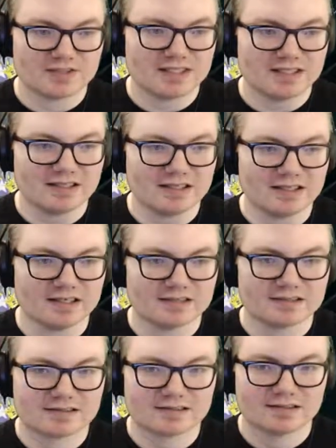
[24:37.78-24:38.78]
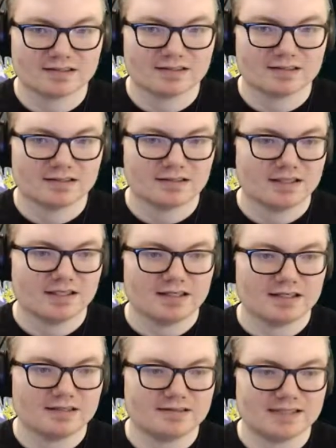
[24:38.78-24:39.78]
you see this.
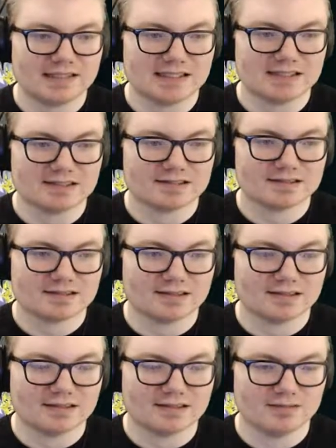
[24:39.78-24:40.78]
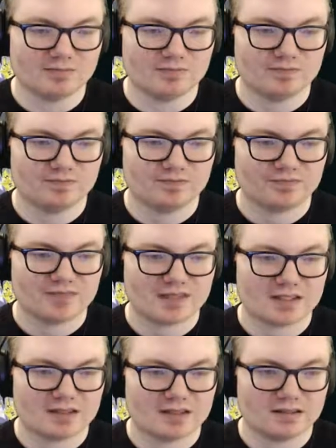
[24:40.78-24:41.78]
This is um,
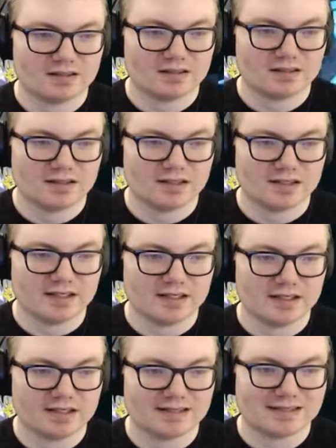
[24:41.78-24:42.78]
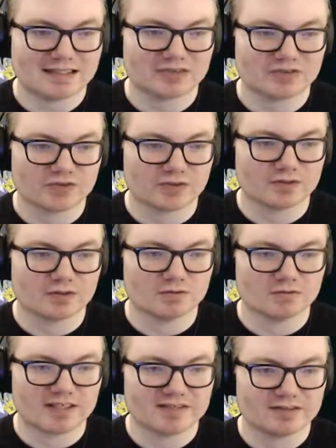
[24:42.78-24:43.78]
a uh, sector
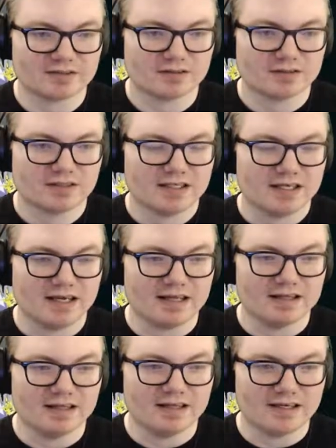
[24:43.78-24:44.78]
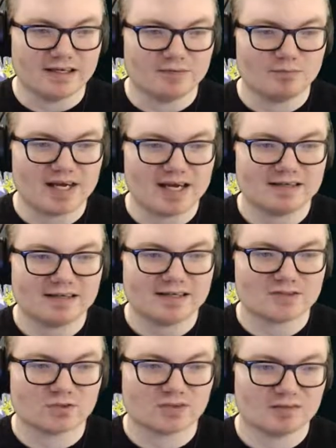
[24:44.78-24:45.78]
reser and the bad
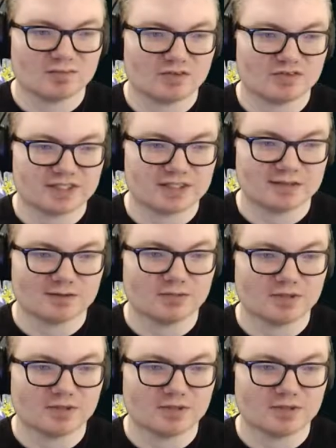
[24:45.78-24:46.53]
guys will come over here,